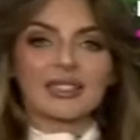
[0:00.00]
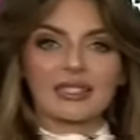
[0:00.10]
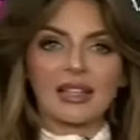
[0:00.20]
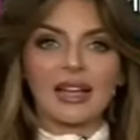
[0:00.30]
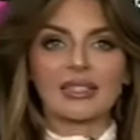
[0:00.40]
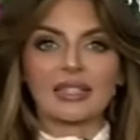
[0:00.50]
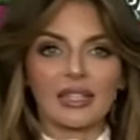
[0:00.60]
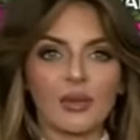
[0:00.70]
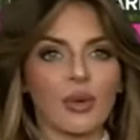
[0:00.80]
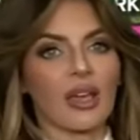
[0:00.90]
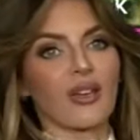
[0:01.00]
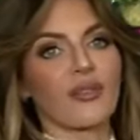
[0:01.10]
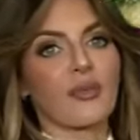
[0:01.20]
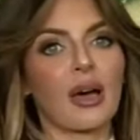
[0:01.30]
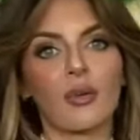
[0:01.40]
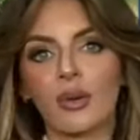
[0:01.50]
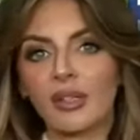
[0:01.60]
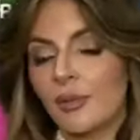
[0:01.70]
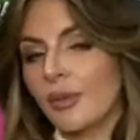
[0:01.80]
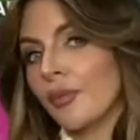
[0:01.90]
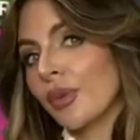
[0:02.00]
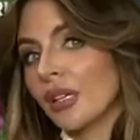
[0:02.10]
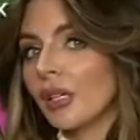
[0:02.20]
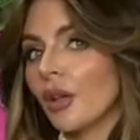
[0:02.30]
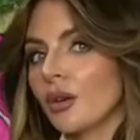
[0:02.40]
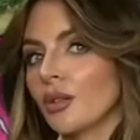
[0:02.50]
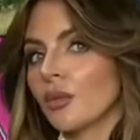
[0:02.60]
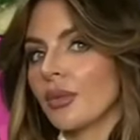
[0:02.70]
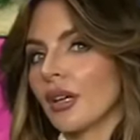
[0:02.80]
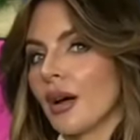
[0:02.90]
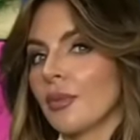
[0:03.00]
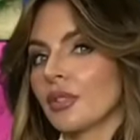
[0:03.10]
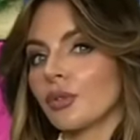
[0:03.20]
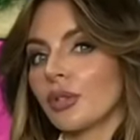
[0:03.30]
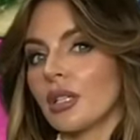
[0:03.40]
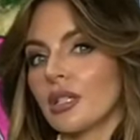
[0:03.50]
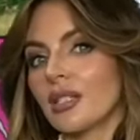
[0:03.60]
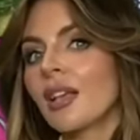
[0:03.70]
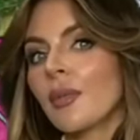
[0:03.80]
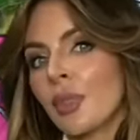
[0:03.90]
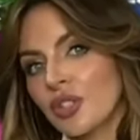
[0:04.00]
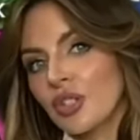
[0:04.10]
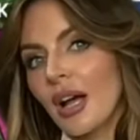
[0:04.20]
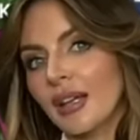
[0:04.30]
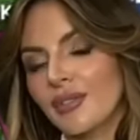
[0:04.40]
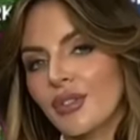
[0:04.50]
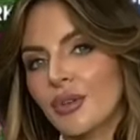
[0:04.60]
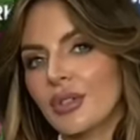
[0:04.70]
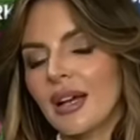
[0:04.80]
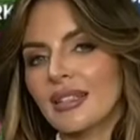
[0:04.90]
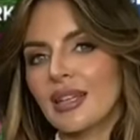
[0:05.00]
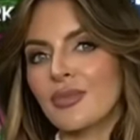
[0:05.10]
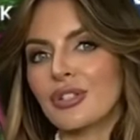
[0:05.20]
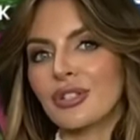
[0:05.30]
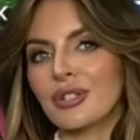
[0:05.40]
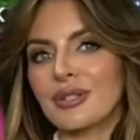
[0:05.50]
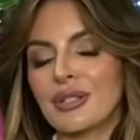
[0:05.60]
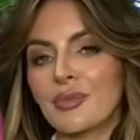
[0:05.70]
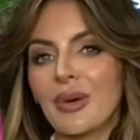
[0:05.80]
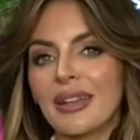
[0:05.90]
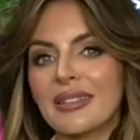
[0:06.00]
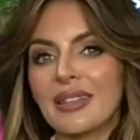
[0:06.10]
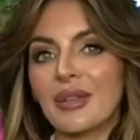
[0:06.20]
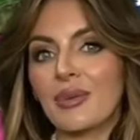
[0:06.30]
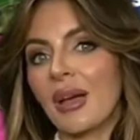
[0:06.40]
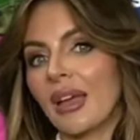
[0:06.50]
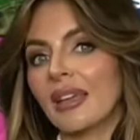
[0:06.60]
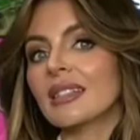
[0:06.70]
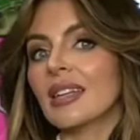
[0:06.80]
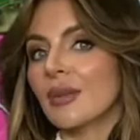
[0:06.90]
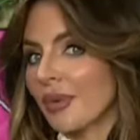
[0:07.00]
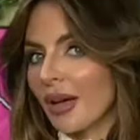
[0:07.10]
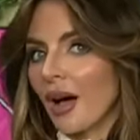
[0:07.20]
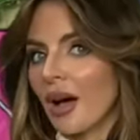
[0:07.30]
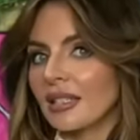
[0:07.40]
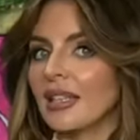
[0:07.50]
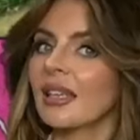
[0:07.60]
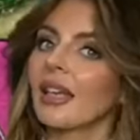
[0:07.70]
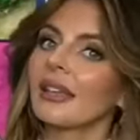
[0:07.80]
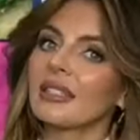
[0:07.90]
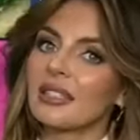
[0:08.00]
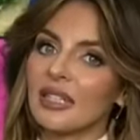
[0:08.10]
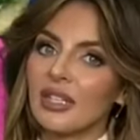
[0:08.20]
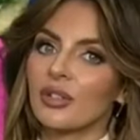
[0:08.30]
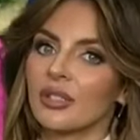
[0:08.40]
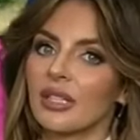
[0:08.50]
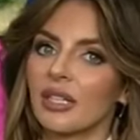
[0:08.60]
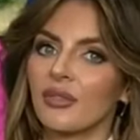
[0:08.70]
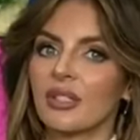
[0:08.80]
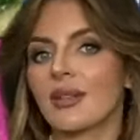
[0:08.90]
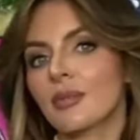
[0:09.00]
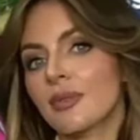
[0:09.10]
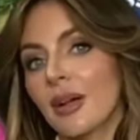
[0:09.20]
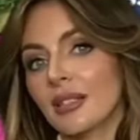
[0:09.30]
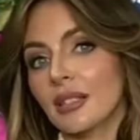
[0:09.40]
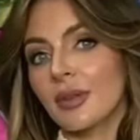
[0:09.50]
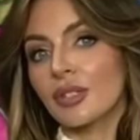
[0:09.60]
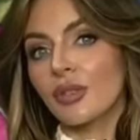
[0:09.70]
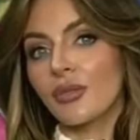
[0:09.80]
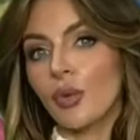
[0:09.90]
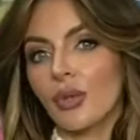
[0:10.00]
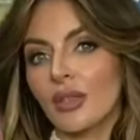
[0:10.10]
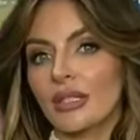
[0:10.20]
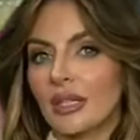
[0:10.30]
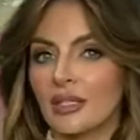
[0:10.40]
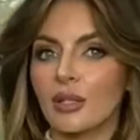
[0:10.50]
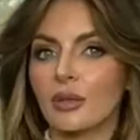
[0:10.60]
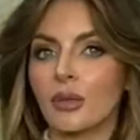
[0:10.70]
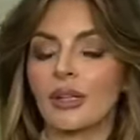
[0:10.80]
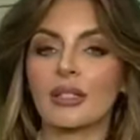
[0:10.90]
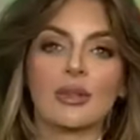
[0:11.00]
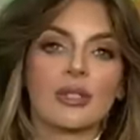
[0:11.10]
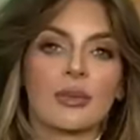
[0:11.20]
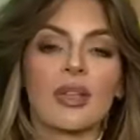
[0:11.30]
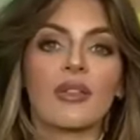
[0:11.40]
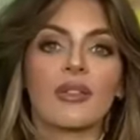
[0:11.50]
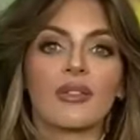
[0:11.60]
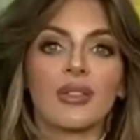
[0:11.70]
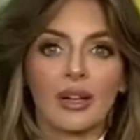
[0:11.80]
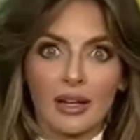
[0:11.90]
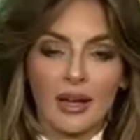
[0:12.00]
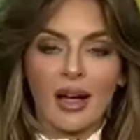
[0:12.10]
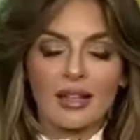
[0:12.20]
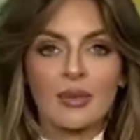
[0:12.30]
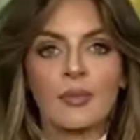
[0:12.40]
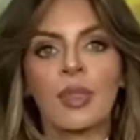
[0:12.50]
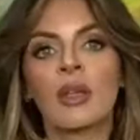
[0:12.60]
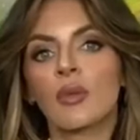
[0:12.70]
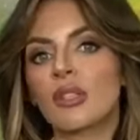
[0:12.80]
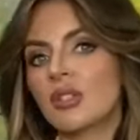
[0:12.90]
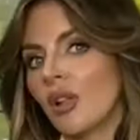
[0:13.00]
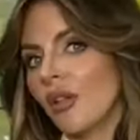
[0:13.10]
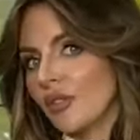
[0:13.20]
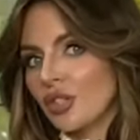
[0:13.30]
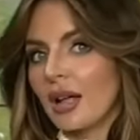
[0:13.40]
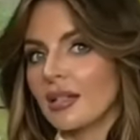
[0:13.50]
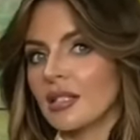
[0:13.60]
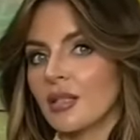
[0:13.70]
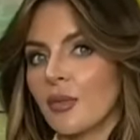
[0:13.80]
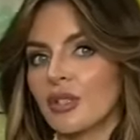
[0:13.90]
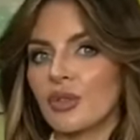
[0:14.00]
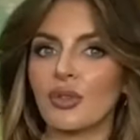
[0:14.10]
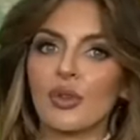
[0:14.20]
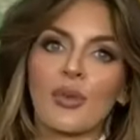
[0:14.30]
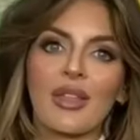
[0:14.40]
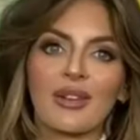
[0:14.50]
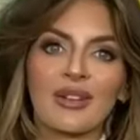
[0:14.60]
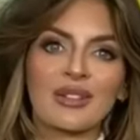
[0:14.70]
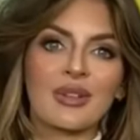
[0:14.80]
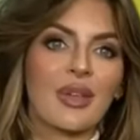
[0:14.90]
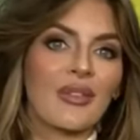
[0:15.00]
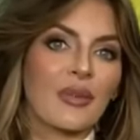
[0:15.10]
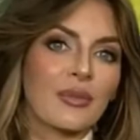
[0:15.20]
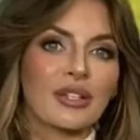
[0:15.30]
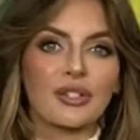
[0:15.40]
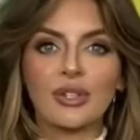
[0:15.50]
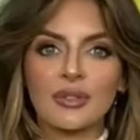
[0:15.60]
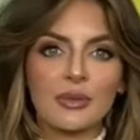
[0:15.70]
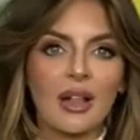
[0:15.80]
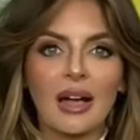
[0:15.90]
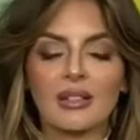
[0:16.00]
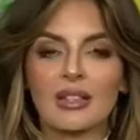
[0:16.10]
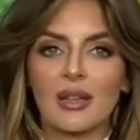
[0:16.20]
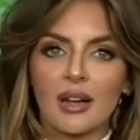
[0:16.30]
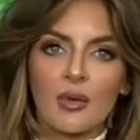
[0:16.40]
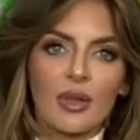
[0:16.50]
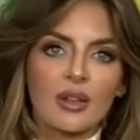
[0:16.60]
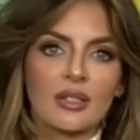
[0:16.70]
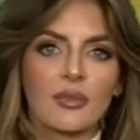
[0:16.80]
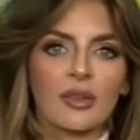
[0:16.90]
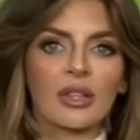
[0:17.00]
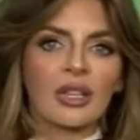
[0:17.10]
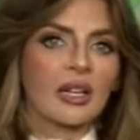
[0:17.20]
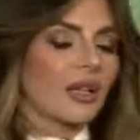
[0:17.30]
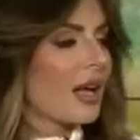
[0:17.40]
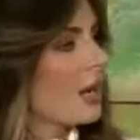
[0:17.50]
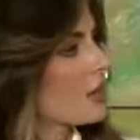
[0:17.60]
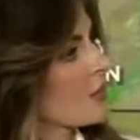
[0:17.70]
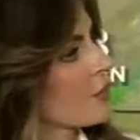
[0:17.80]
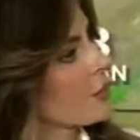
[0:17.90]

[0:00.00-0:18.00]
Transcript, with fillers: this last heat wave, but we're going to be pretty close. We'll be a couple degrees shy of those high temperatures. But either way, it's going to be hot and it's dangerous heat for some spots, especially for the deserts where it is going to be very hot. We still have the chance of some monsoonal weather, so we have a mixture of some clouds out there, whether it's marine layer clouds